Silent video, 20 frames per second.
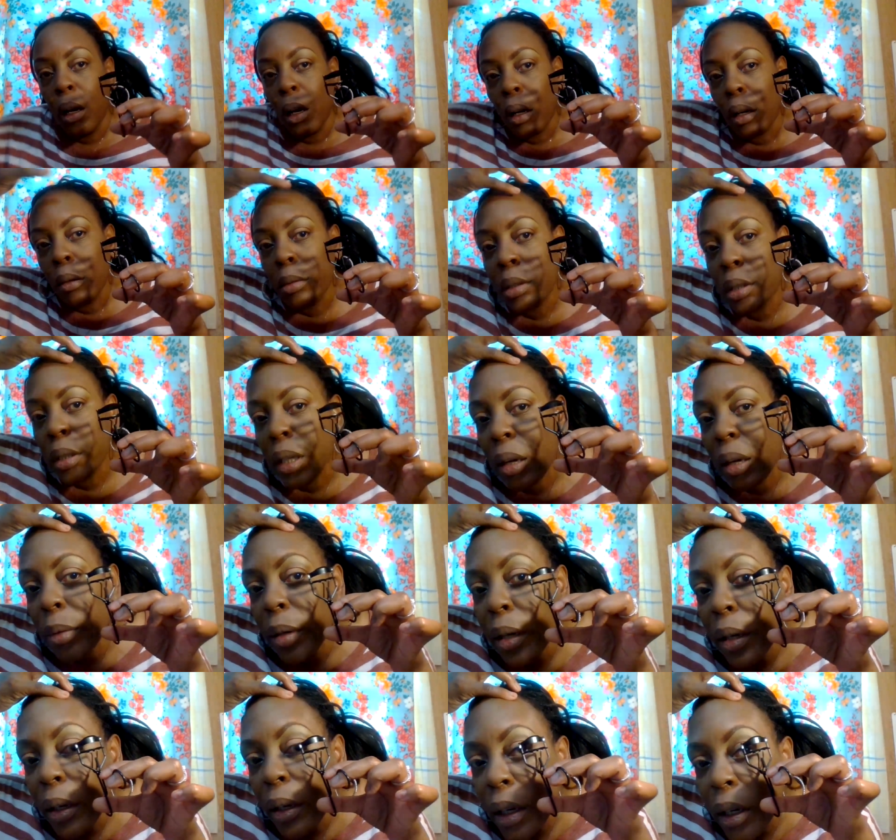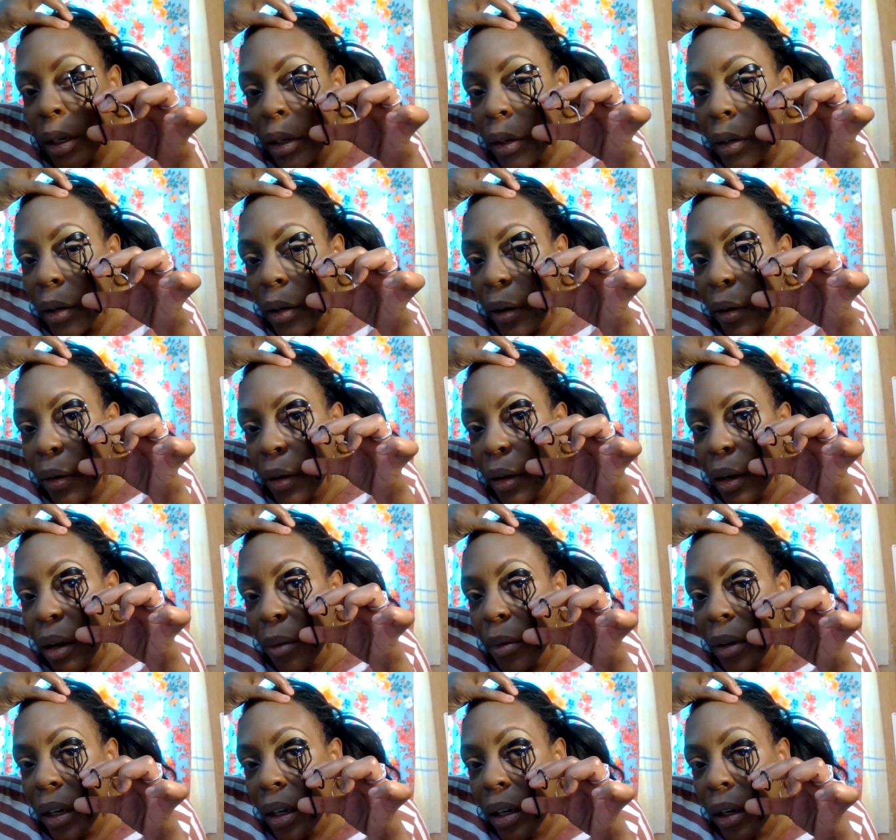Let's see, I'm getting it. There we go.
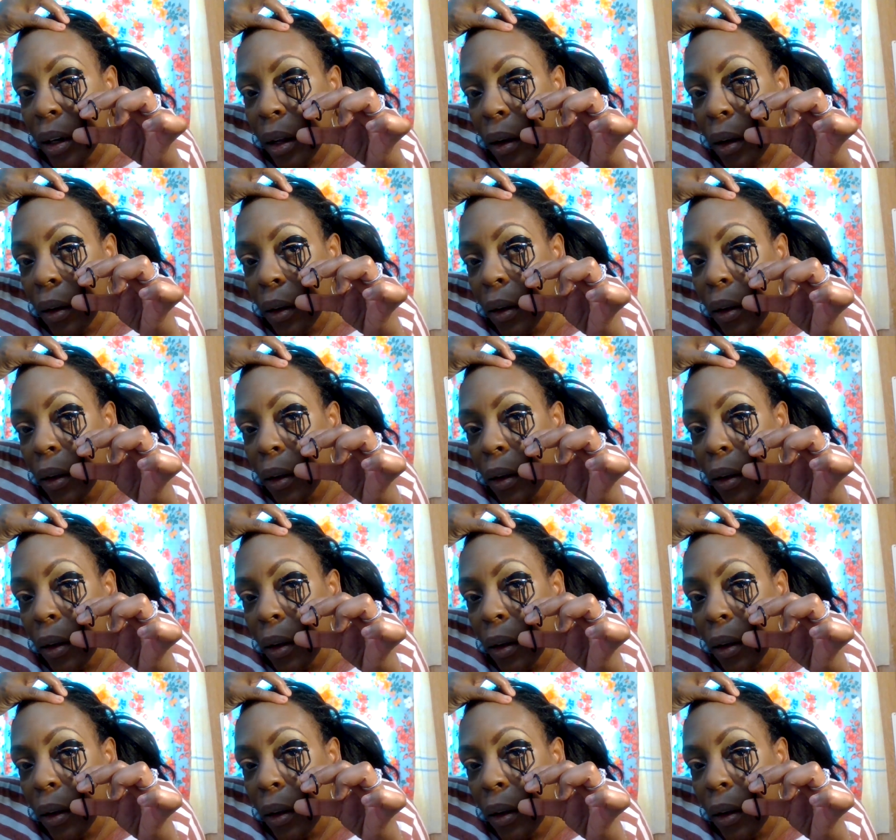I'm getting it now.